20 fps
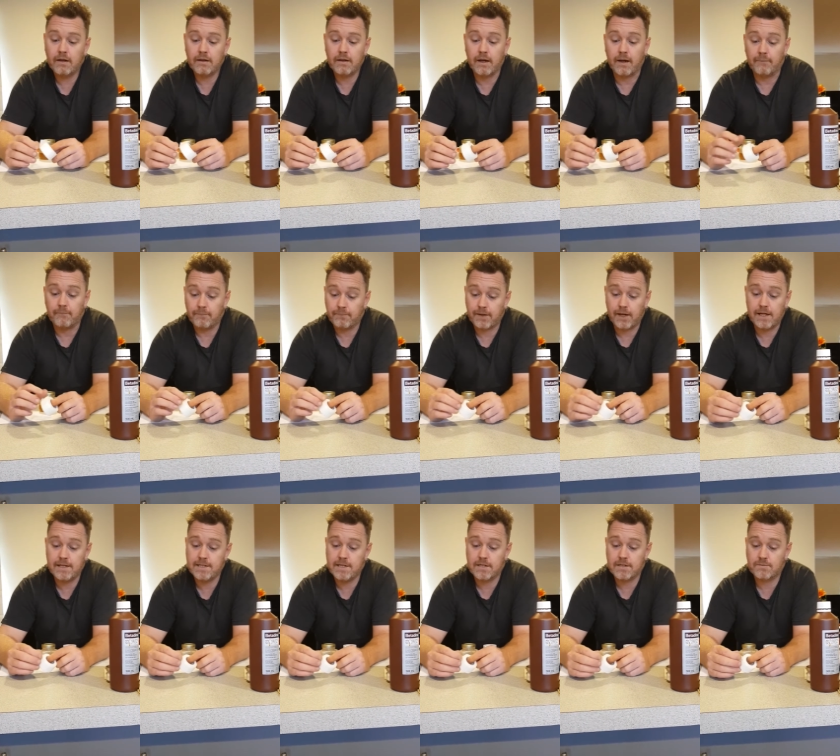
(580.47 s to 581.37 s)
yeah,
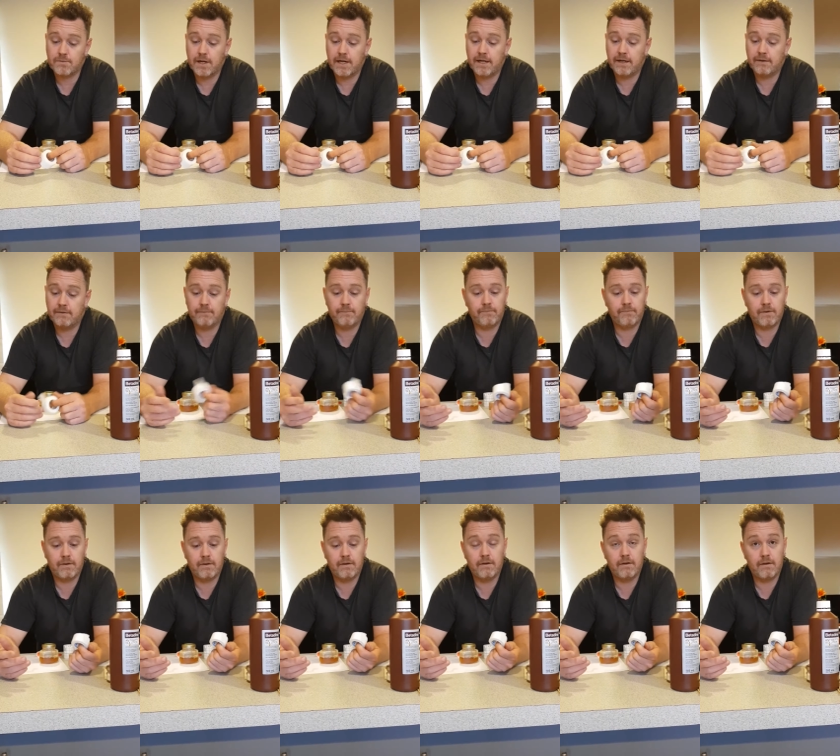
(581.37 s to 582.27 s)
easiest way
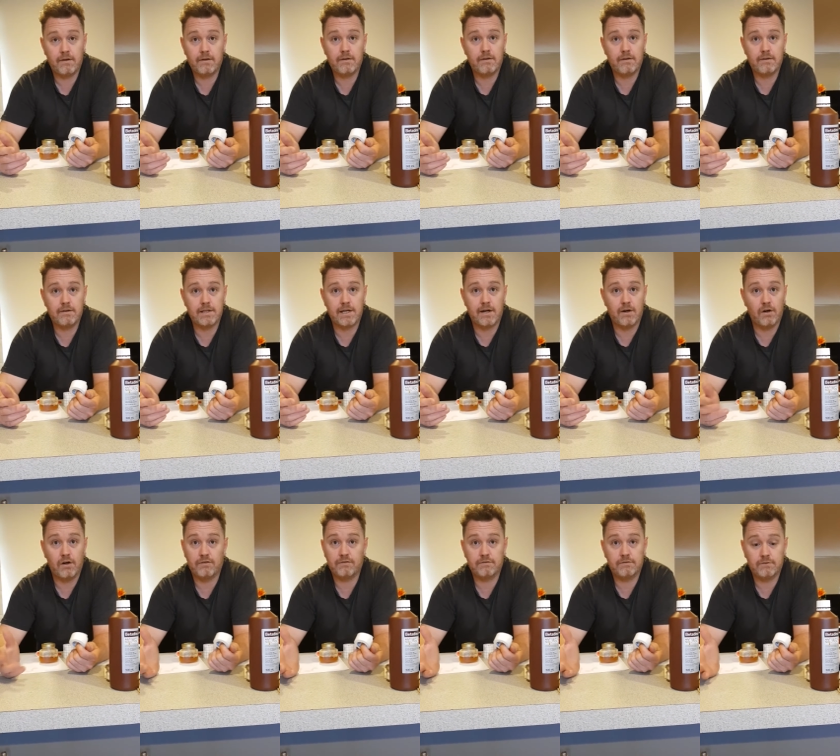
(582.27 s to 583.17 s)
to get it
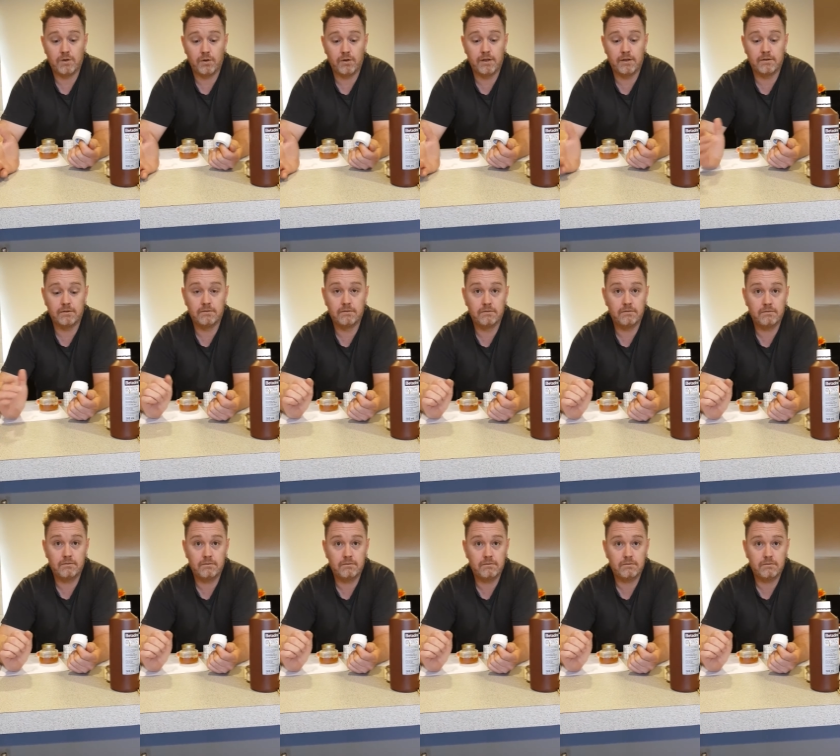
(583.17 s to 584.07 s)
off, oil,
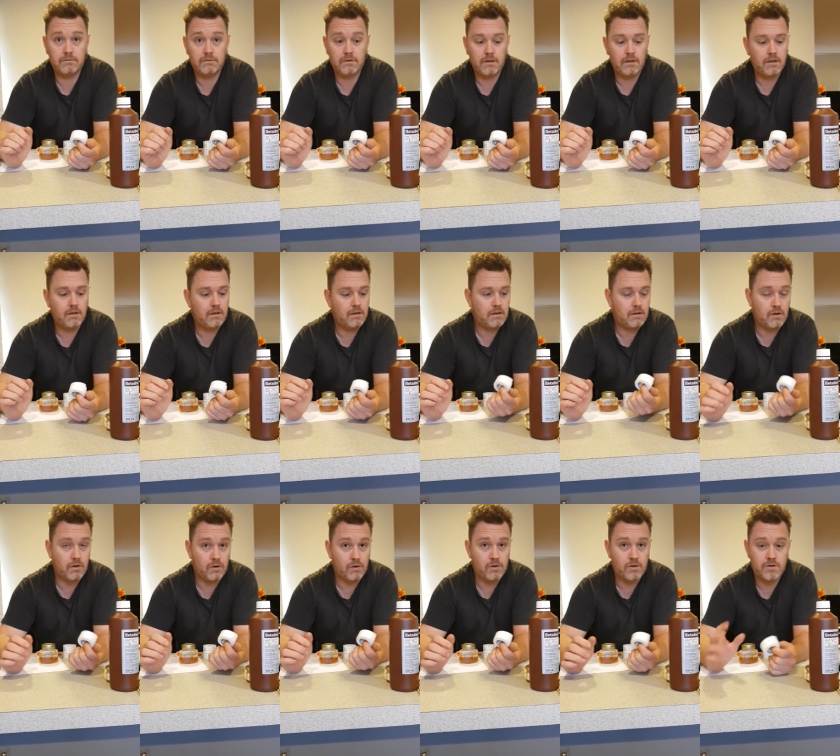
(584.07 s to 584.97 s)

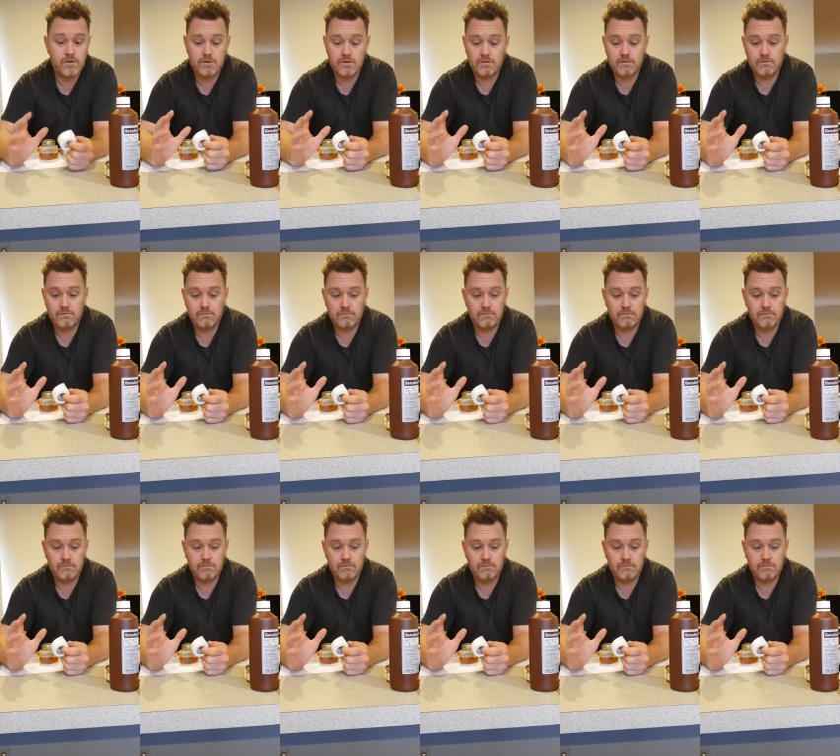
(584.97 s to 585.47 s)
gauze,